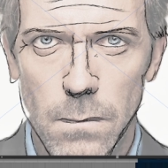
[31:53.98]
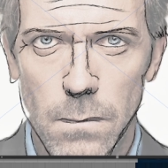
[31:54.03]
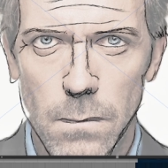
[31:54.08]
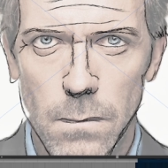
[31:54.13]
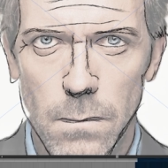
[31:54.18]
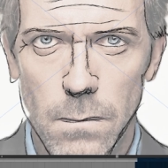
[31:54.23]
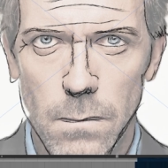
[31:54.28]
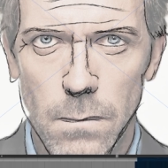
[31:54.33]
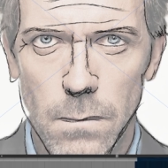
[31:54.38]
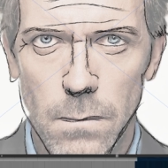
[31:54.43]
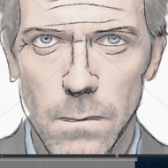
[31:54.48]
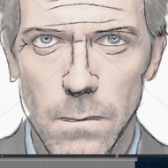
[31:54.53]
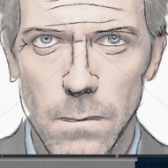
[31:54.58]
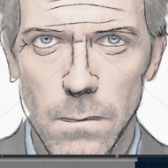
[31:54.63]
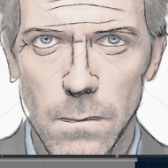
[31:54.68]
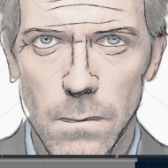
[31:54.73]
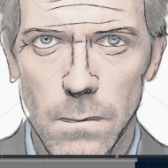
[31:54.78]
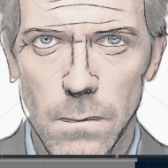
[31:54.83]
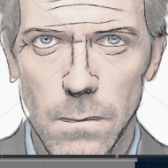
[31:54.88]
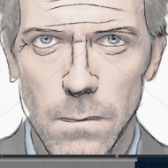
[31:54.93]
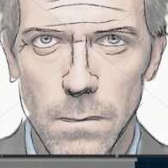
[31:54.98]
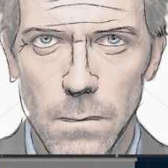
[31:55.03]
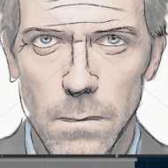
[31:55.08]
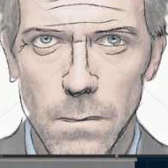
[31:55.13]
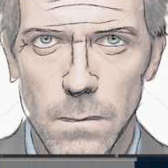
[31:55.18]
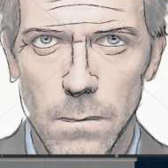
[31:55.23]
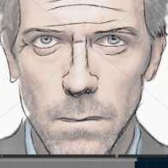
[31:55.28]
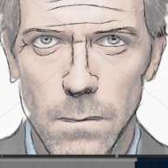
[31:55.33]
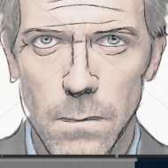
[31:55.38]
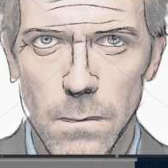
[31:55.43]

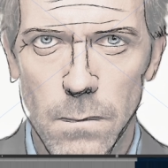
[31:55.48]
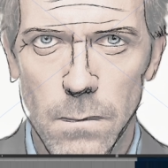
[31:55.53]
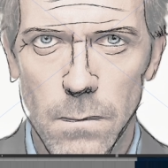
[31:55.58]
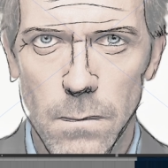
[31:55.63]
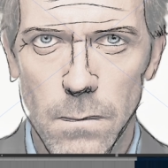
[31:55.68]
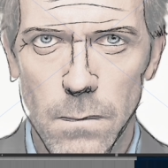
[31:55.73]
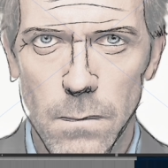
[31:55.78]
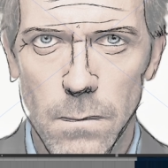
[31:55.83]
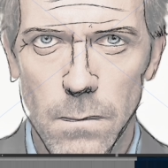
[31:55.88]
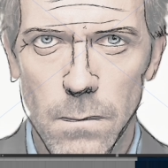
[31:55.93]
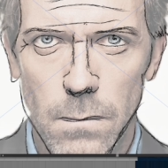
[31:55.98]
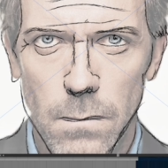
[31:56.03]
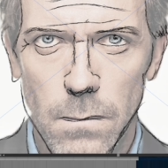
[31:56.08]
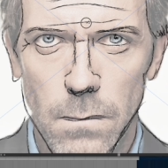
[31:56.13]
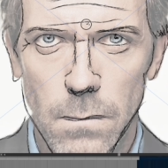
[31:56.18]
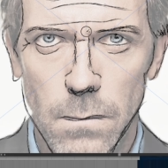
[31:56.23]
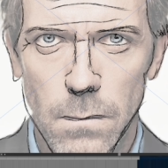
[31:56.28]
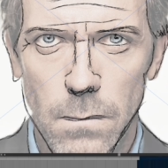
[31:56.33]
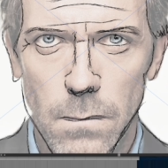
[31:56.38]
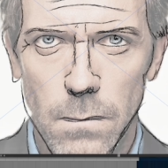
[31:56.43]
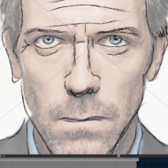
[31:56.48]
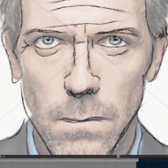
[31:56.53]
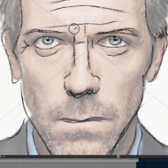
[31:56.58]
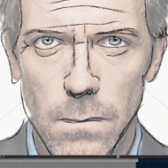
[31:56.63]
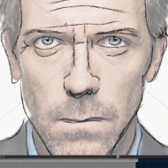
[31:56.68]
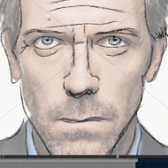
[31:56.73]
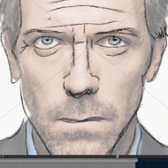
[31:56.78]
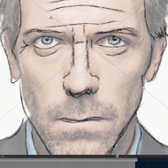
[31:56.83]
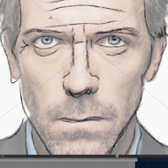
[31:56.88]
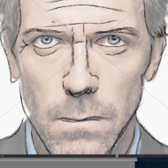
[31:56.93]

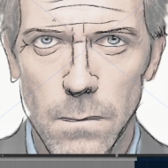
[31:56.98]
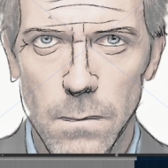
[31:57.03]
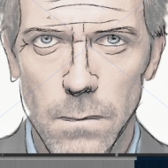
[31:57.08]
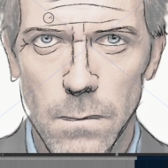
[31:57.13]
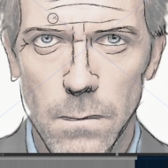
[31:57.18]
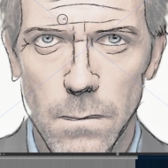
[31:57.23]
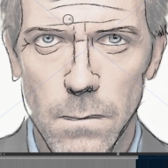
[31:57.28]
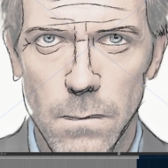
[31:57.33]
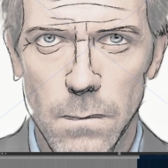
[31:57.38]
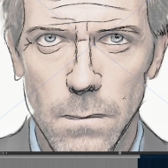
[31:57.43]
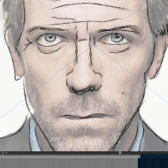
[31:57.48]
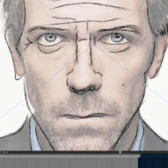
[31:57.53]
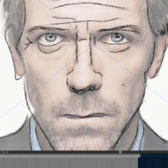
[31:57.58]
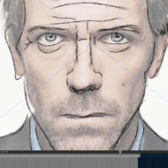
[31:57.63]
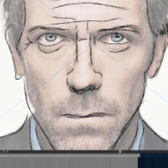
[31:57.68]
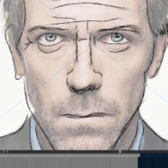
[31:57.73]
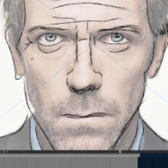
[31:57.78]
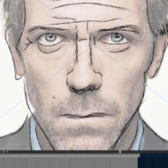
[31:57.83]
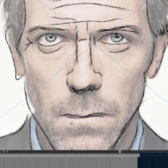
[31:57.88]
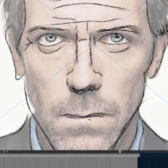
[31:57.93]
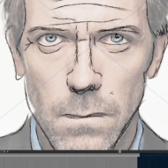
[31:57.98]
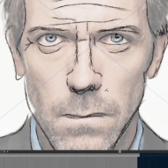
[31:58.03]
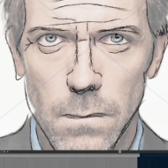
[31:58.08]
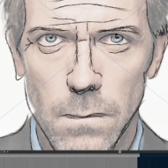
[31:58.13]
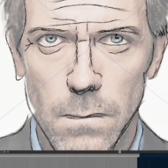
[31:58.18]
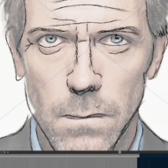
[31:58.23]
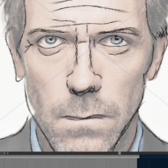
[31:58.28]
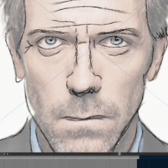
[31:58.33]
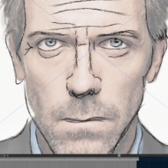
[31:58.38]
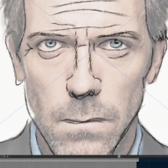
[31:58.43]

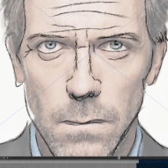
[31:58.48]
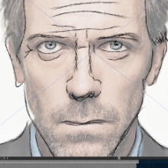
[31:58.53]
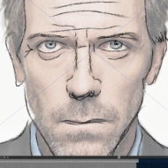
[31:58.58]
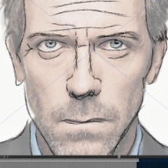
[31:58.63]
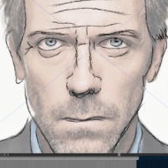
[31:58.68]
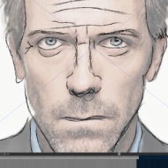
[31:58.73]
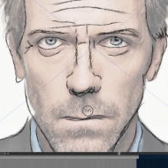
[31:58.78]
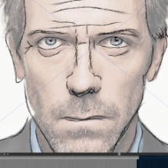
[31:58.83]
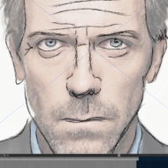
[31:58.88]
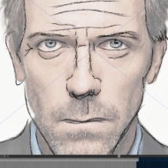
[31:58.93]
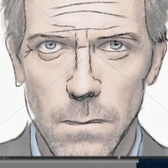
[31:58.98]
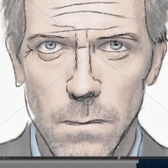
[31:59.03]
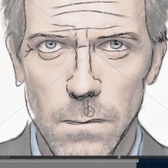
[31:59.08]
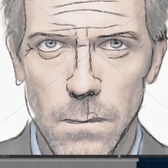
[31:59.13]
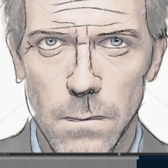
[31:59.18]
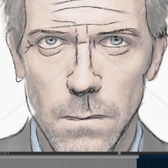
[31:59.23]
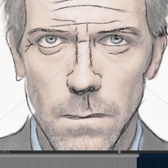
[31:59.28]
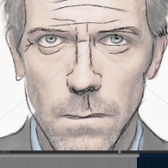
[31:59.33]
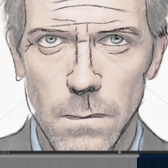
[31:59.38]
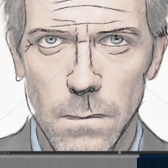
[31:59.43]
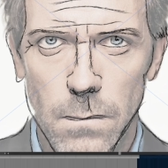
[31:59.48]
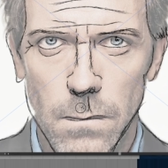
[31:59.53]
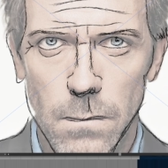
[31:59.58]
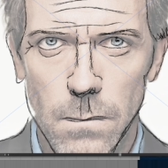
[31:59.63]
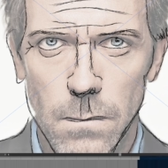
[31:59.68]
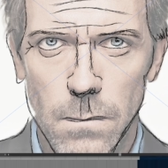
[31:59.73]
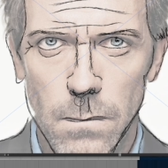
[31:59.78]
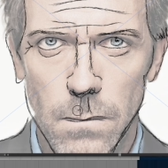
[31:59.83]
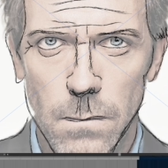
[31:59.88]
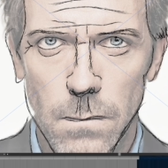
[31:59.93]

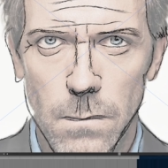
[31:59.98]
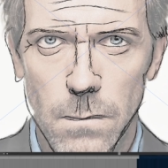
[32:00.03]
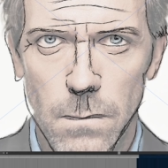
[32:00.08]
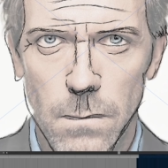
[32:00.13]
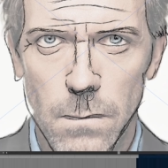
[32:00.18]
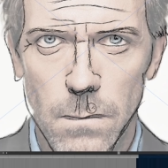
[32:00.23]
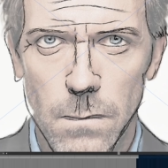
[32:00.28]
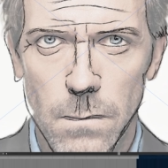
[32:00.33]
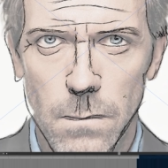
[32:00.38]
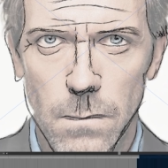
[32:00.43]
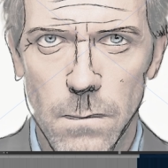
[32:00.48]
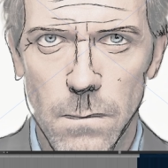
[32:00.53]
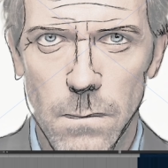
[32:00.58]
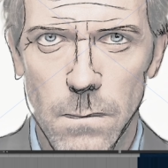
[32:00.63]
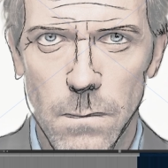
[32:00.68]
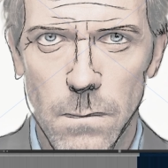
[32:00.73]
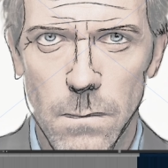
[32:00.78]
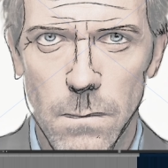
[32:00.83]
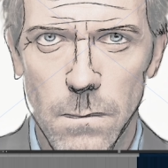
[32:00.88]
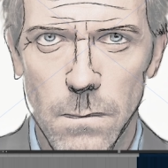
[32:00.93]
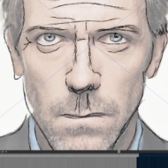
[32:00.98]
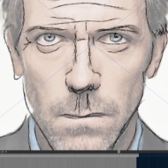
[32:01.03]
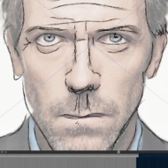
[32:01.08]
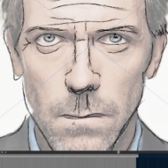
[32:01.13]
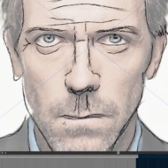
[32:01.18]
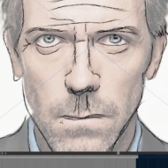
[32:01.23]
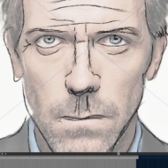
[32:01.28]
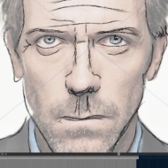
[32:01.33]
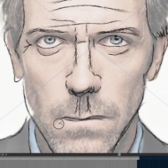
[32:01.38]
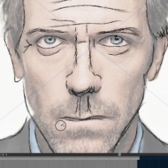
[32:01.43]

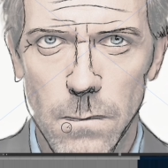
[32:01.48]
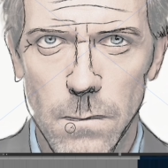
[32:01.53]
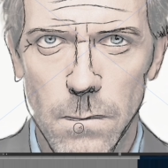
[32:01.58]
(silence)